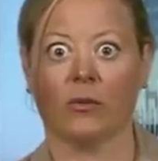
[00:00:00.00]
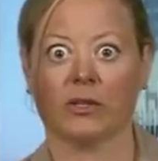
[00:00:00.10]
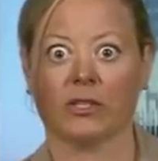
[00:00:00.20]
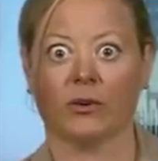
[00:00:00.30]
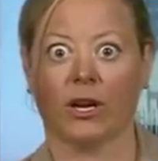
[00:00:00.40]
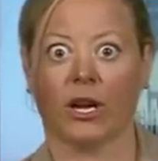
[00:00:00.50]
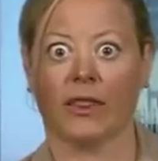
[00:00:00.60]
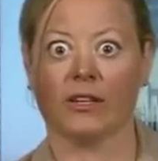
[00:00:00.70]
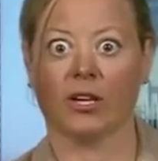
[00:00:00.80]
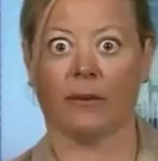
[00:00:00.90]
We the
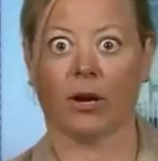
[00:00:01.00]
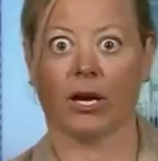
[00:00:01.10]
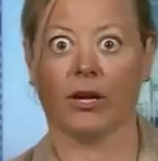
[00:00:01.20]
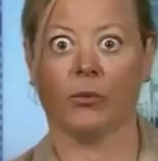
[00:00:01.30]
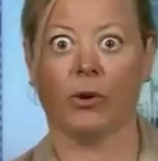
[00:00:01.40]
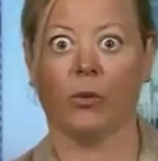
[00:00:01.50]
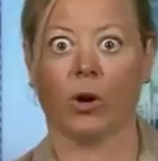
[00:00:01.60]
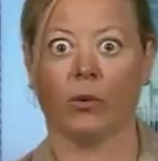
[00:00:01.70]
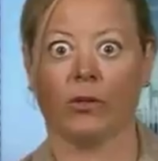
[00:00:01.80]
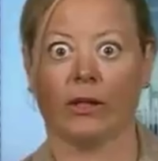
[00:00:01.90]
last of the Mohegan.
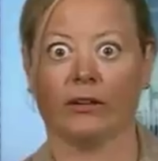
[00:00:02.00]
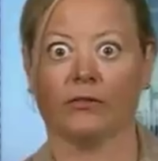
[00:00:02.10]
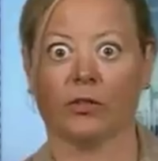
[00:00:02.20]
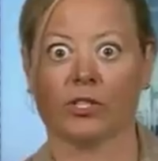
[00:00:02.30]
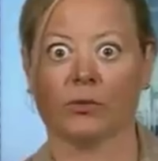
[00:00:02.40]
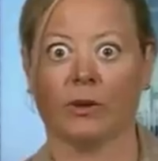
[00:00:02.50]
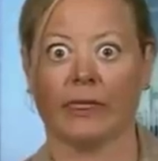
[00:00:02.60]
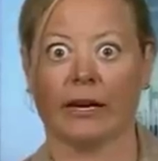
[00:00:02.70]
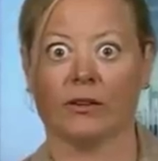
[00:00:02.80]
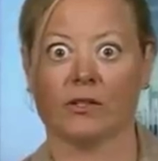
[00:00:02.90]
Last
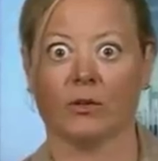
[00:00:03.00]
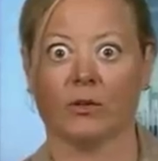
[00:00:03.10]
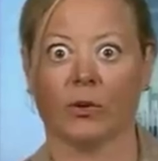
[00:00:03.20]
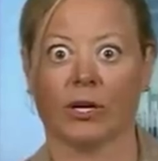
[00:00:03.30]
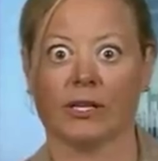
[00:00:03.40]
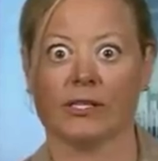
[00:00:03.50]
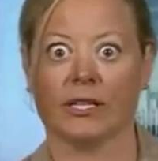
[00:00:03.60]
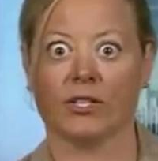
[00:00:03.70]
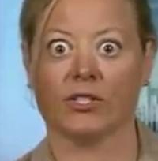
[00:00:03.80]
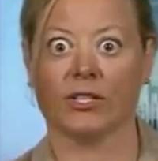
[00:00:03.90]
of the Mohegans.
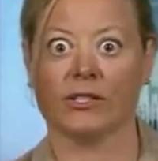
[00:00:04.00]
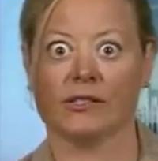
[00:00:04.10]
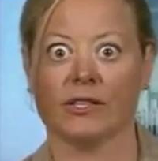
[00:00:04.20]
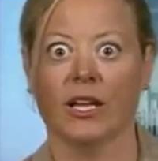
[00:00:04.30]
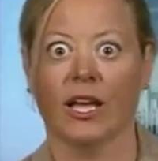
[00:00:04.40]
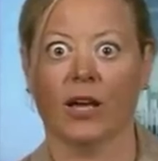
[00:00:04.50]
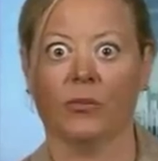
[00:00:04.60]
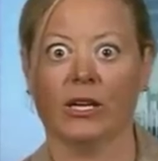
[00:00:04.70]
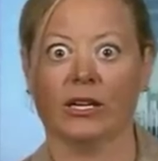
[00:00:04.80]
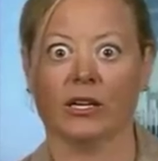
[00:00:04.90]
Ain't no more
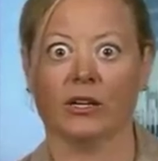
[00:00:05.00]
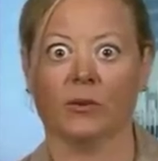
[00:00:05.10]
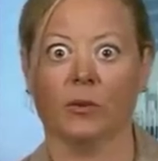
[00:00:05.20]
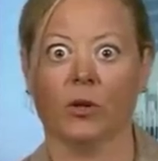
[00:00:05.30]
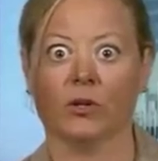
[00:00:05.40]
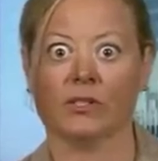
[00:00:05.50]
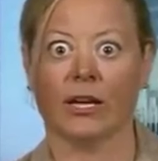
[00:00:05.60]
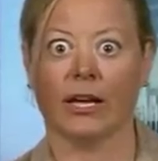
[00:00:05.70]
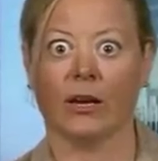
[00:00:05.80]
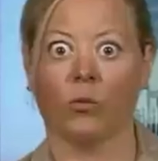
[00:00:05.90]
real humans left,
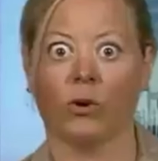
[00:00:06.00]
man.